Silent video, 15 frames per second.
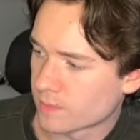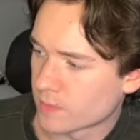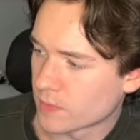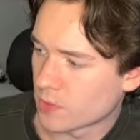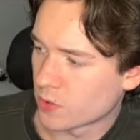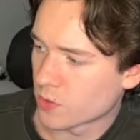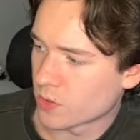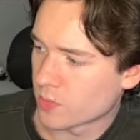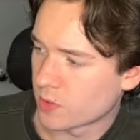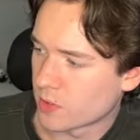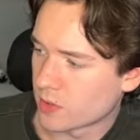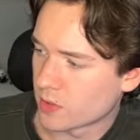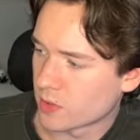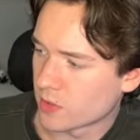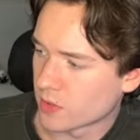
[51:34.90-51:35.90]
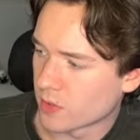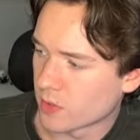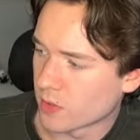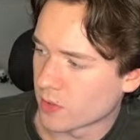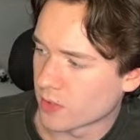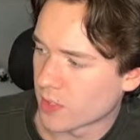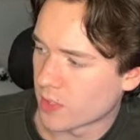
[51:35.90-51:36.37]
Lookman or
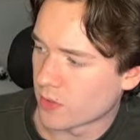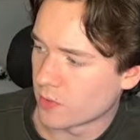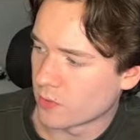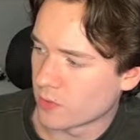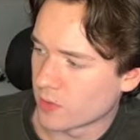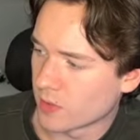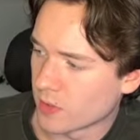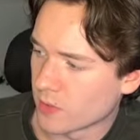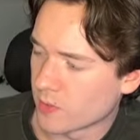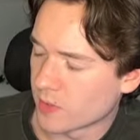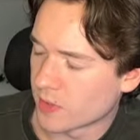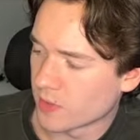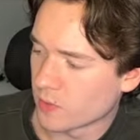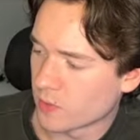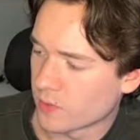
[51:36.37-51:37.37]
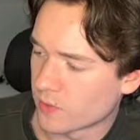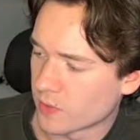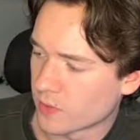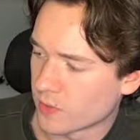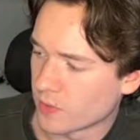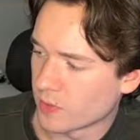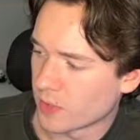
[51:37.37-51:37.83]
Gordon out would allow me to go for
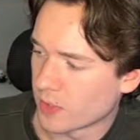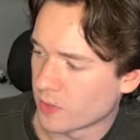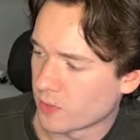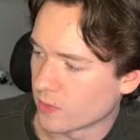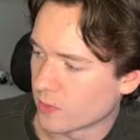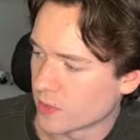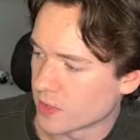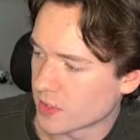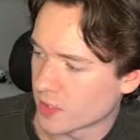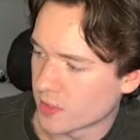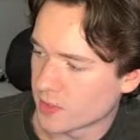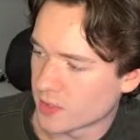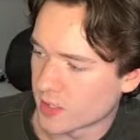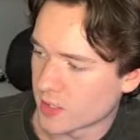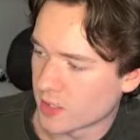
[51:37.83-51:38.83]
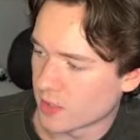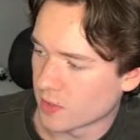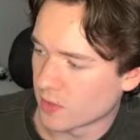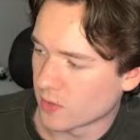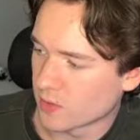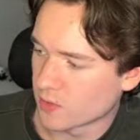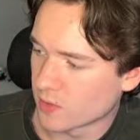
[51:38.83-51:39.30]
Dewey, or Zielinski
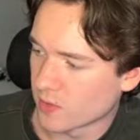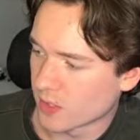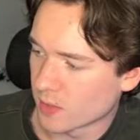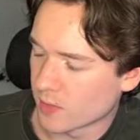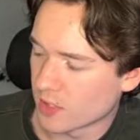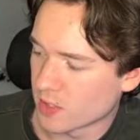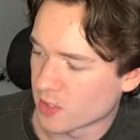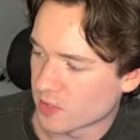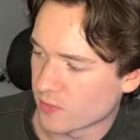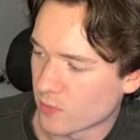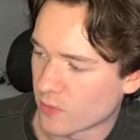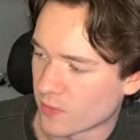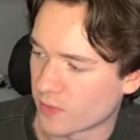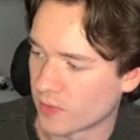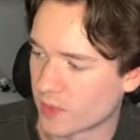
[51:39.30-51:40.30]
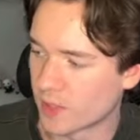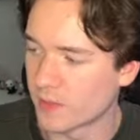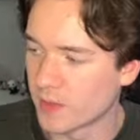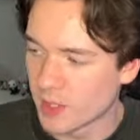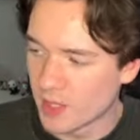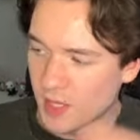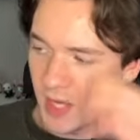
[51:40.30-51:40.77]
could also take a -4 for it.
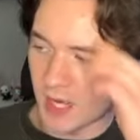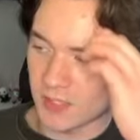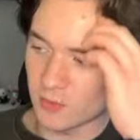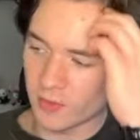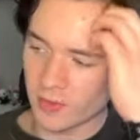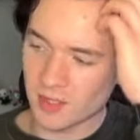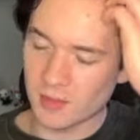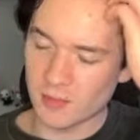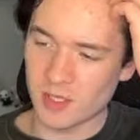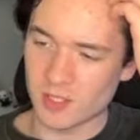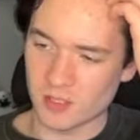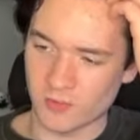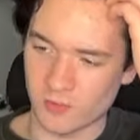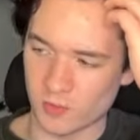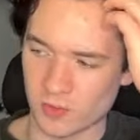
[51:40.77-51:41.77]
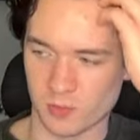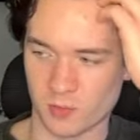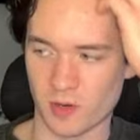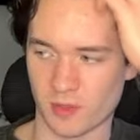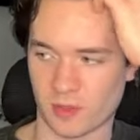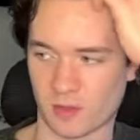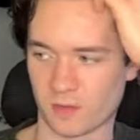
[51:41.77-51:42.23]
I don't think the -4 is
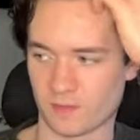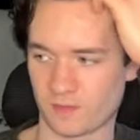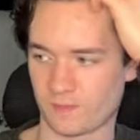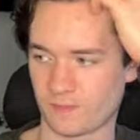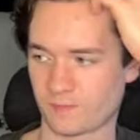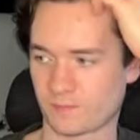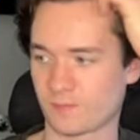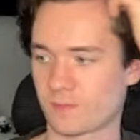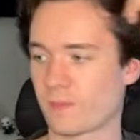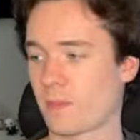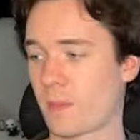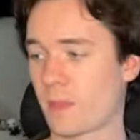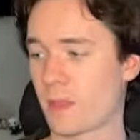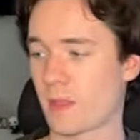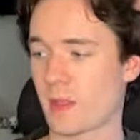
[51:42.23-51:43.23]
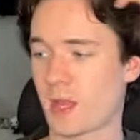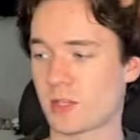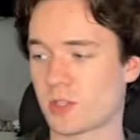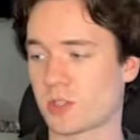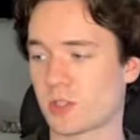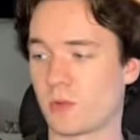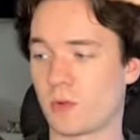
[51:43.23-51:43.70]
worth it. I
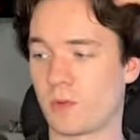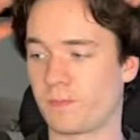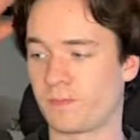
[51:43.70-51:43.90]
just don't.